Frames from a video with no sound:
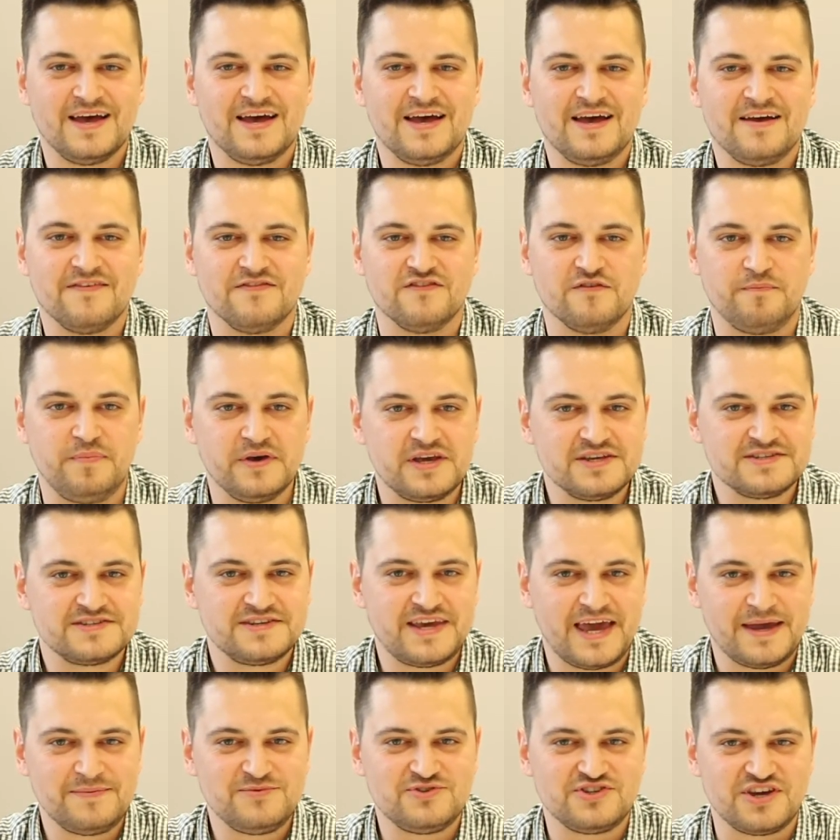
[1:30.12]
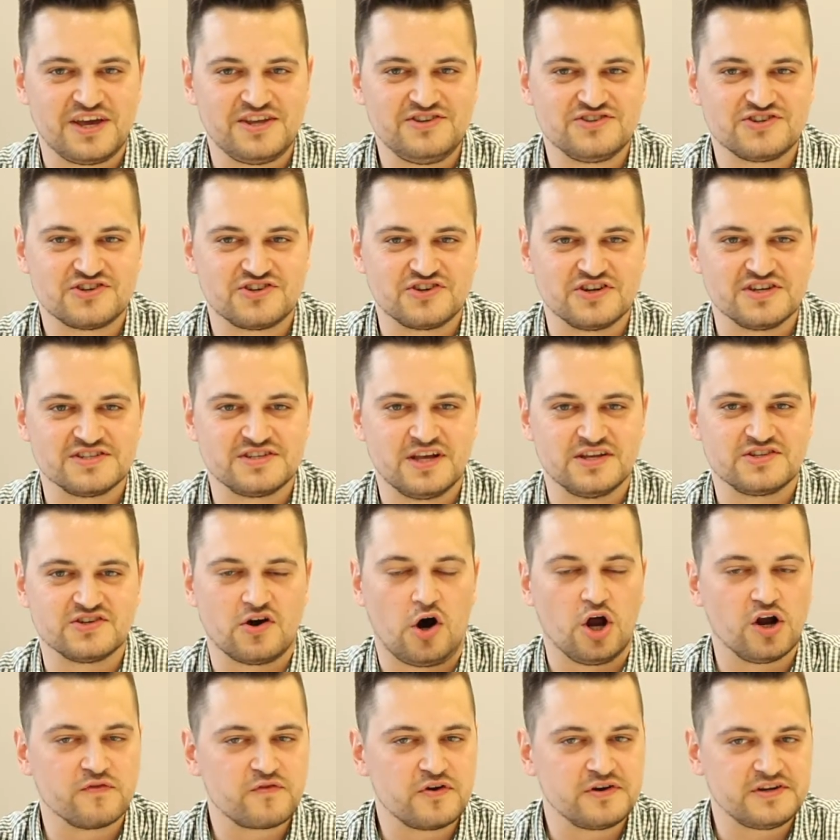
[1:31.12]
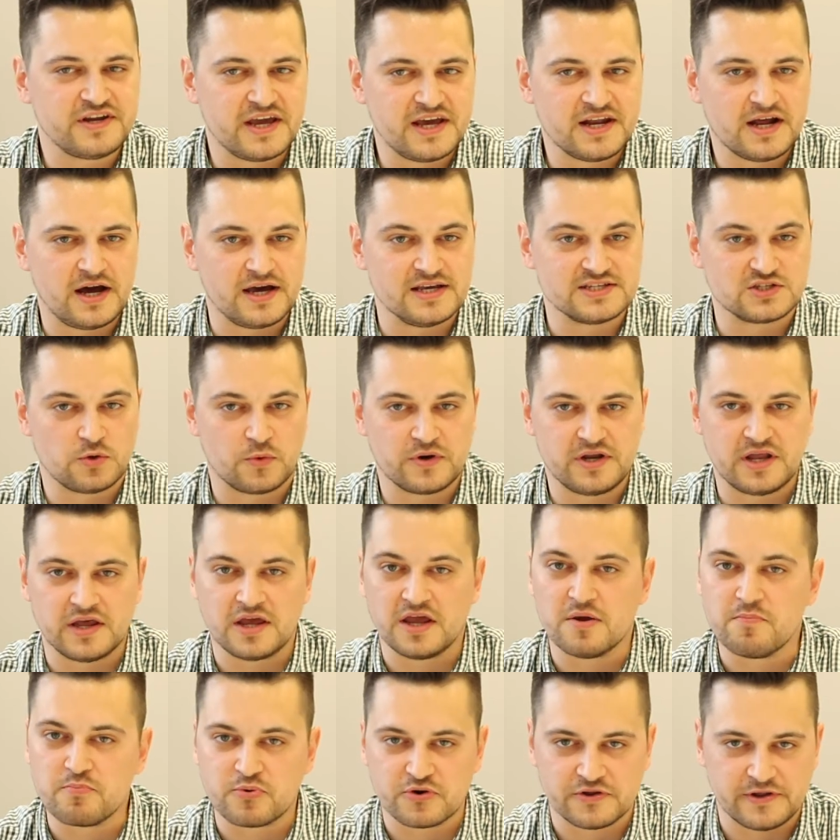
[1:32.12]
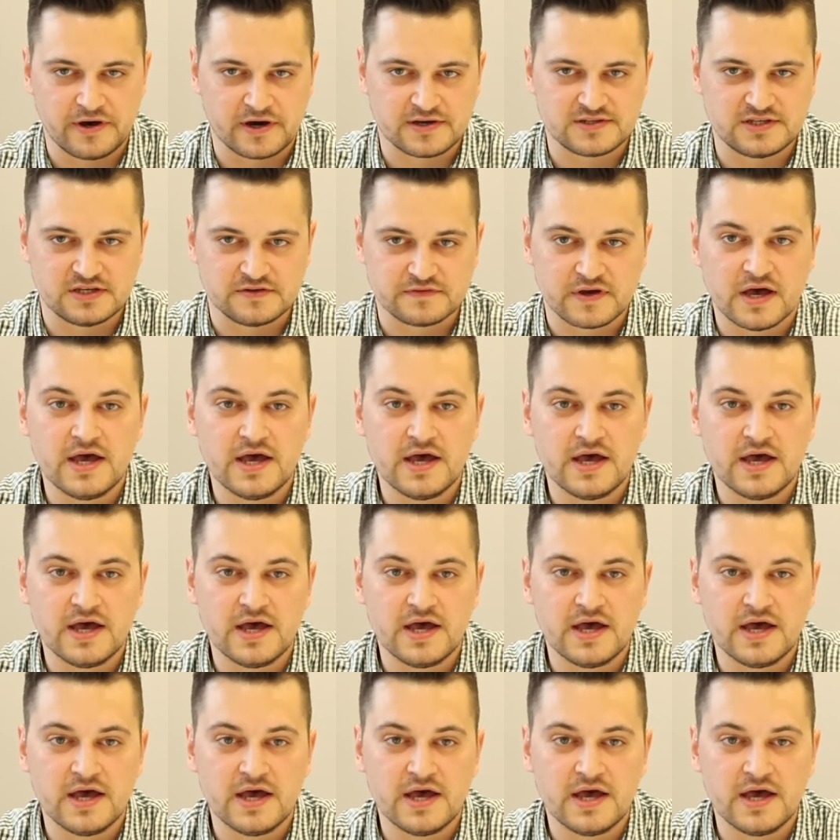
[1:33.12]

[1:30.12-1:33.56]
The biggest game changer is that all of your data is already in Productive,